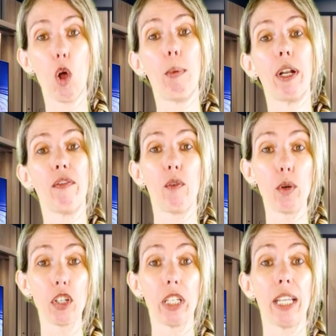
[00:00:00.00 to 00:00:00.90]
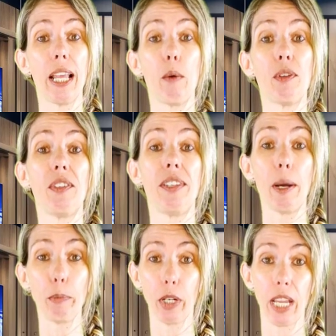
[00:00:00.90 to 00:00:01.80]
but unfortunately that was
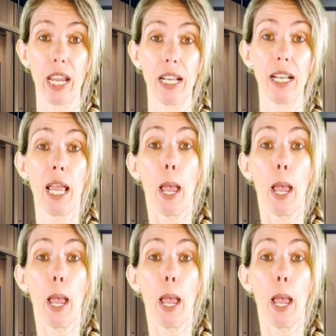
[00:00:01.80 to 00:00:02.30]
deprecated